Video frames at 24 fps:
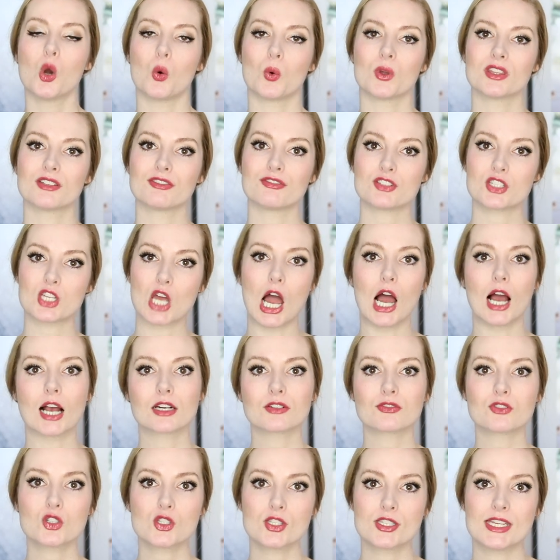when the
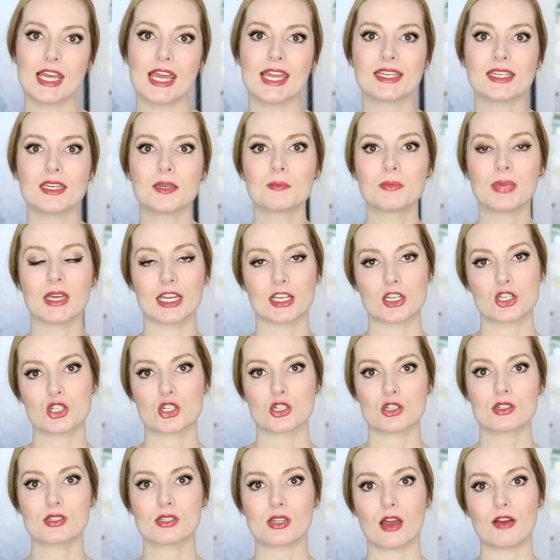photographer's taking
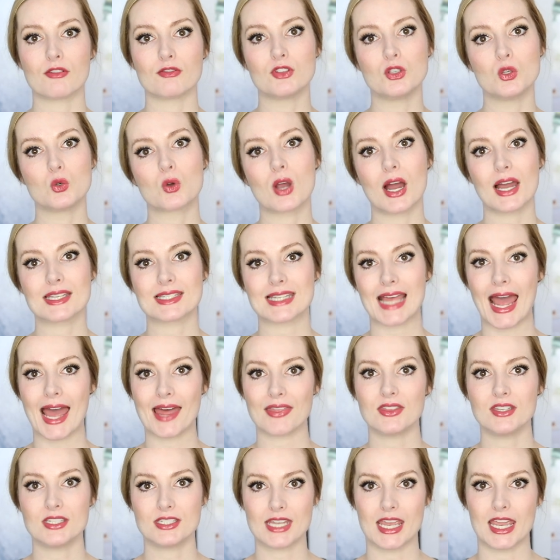pictures of you guys
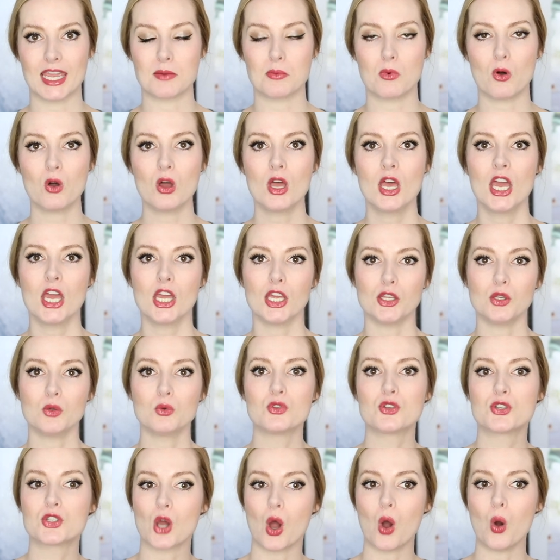at the table,
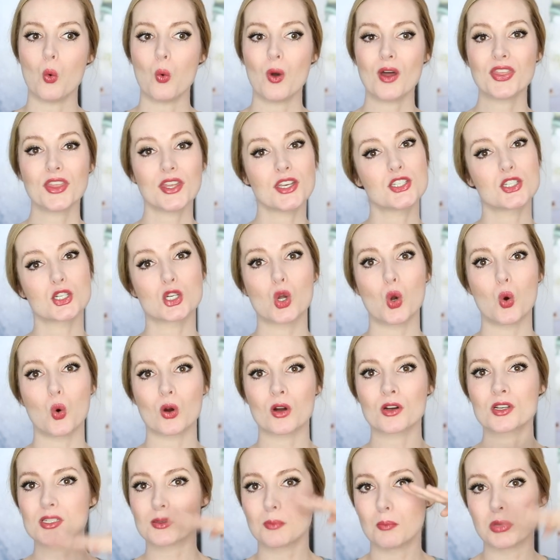you don't want the
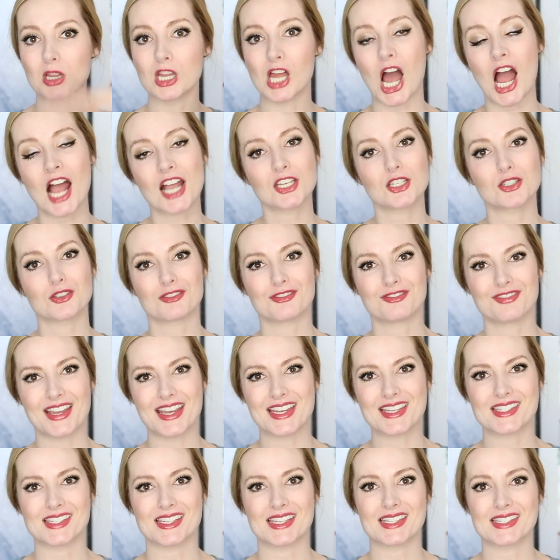decor to block your
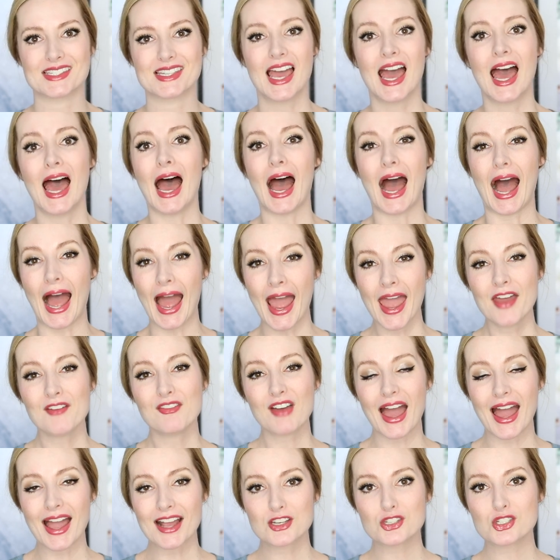faces. I have
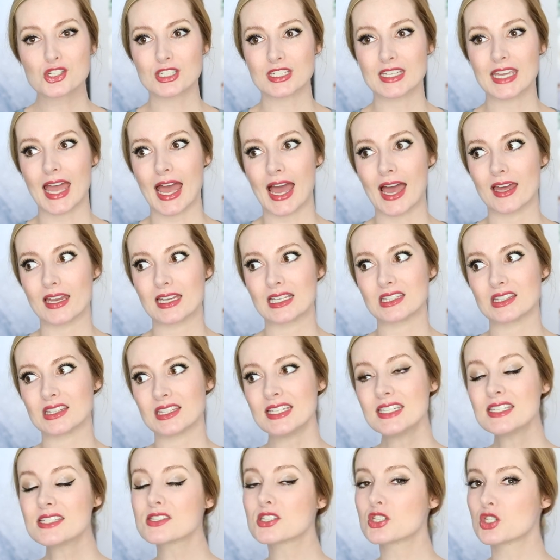actually at
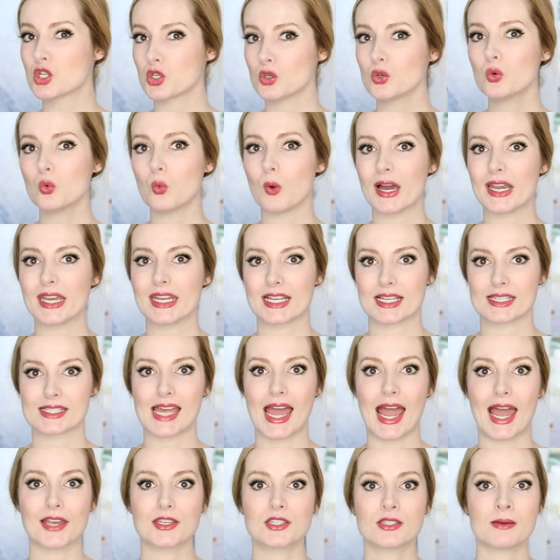least two weddings
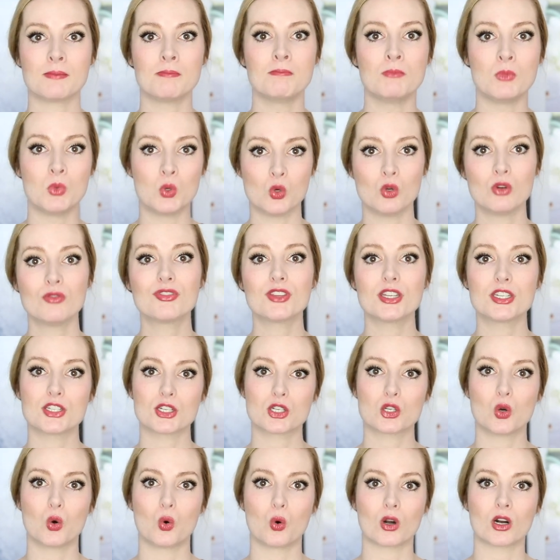had to move the
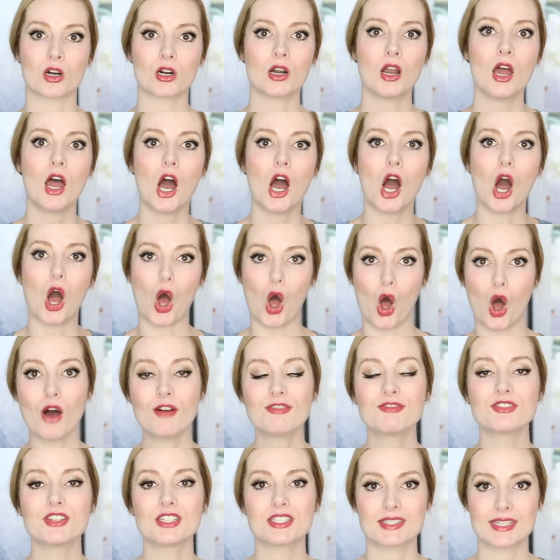decor
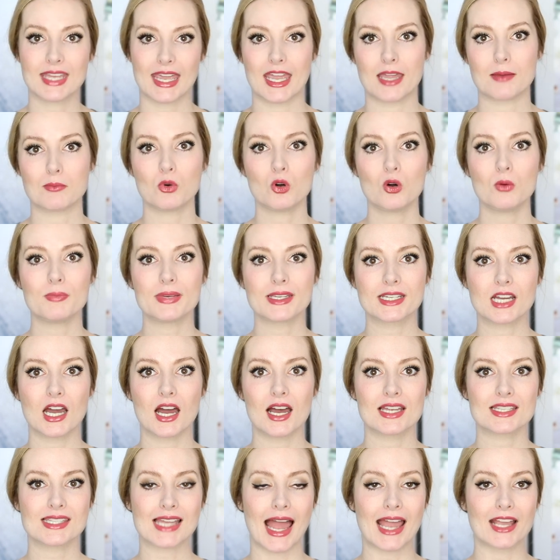off the table
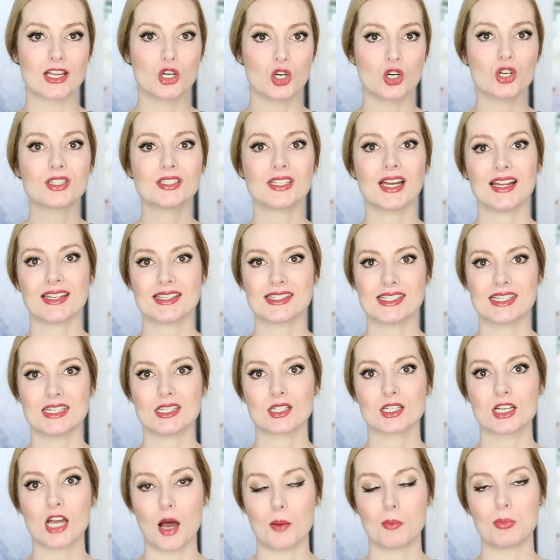because I could not see the
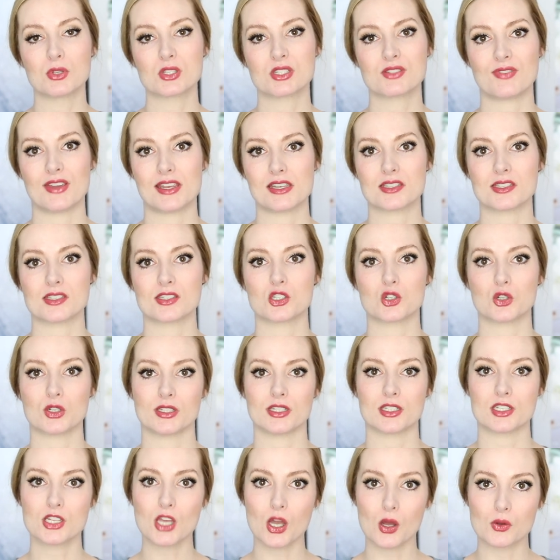couple's faces during
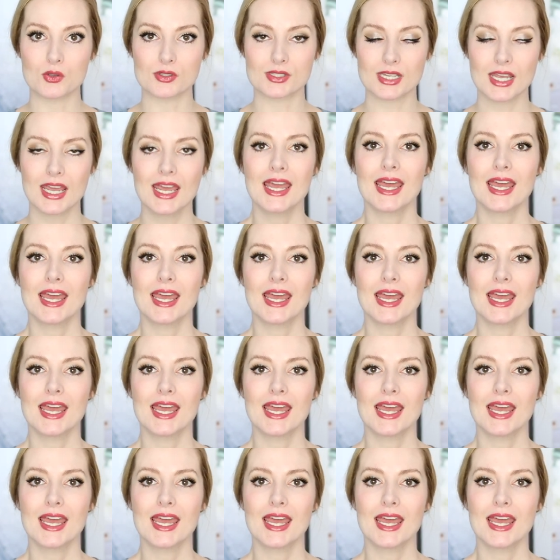the toast.